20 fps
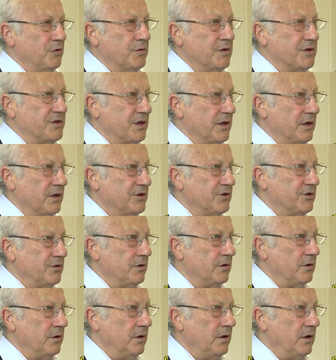research,
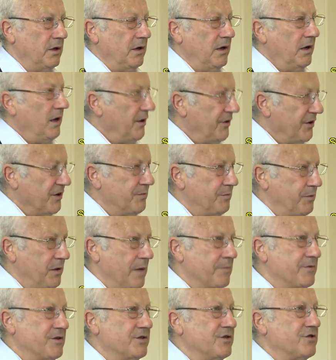and this
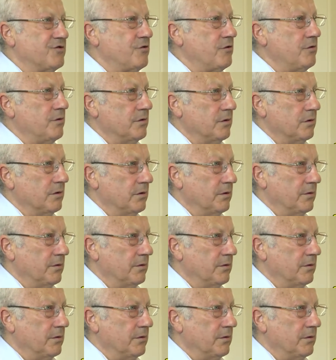perhaps is true.